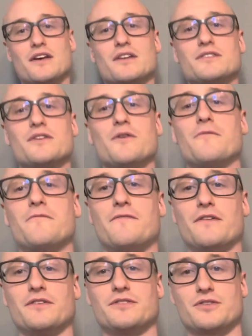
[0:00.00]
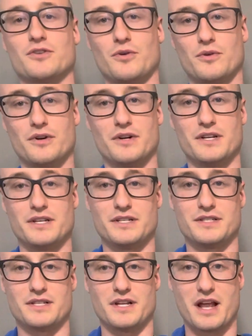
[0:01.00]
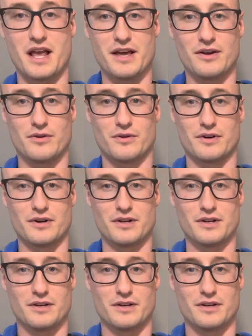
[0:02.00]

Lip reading: So first chord is an A chord.